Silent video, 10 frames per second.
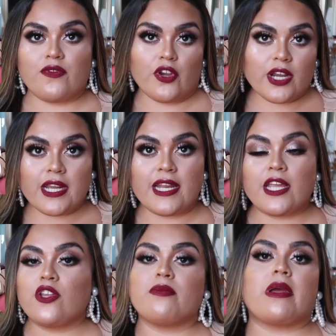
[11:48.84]
if you're
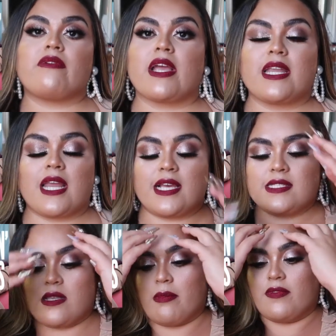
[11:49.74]
Canadian, you might
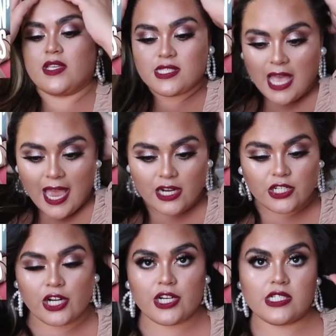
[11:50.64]
recognize some of these
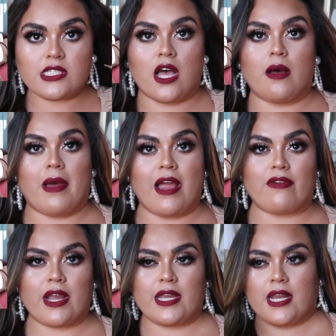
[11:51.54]
actors. Um, I
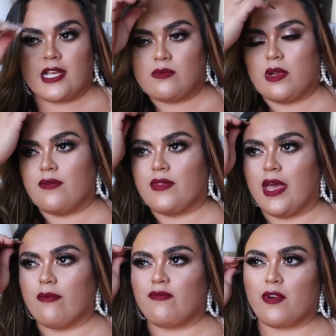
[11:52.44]
recognize one of
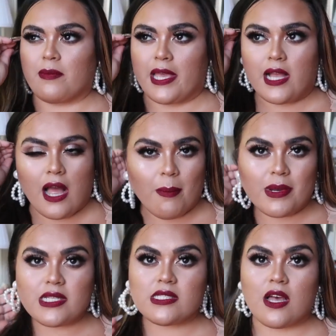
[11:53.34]
them from like
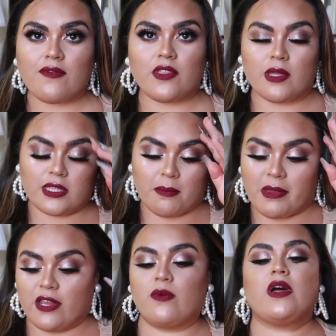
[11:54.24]
comedy stuff, the, the
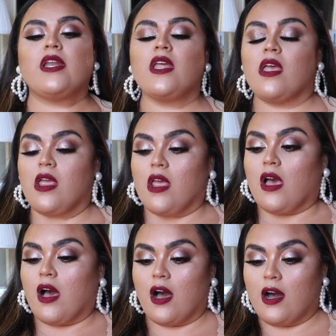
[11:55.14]
main one.
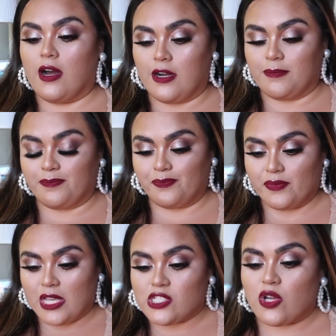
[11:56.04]
Um,
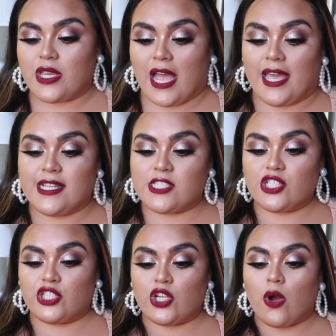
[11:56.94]
so yeah, it's
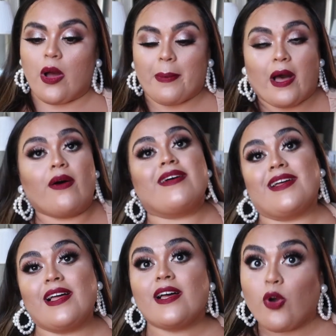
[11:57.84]
a show
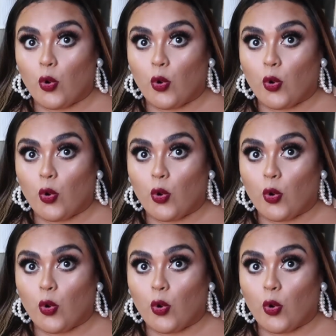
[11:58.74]
about